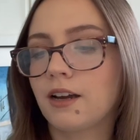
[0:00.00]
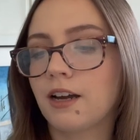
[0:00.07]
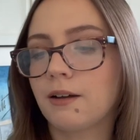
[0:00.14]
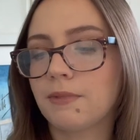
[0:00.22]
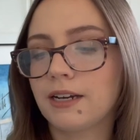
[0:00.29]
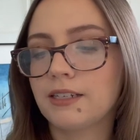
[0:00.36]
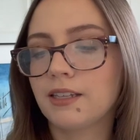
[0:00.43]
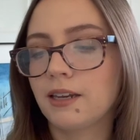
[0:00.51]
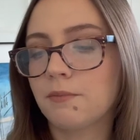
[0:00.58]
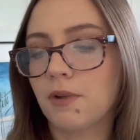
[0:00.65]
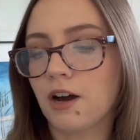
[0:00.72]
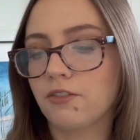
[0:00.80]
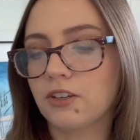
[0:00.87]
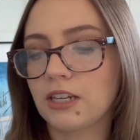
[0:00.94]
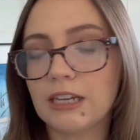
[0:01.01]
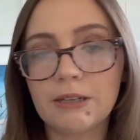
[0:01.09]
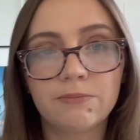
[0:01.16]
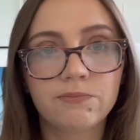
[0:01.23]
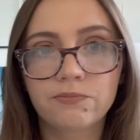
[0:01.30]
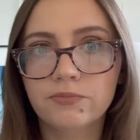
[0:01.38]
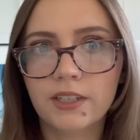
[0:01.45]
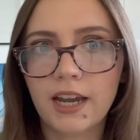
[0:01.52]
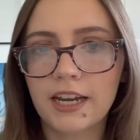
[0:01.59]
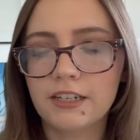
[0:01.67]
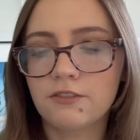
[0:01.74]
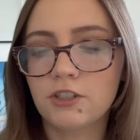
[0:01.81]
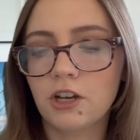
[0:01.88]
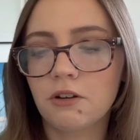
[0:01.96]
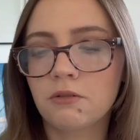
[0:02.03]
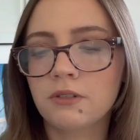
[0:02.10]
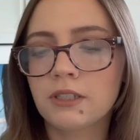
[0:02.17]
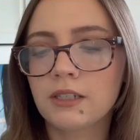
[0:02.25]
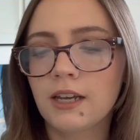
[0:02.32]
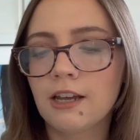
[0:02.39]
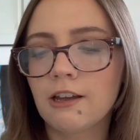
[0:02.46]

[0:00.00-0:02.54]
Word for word: um, nice like mauve kind of tones,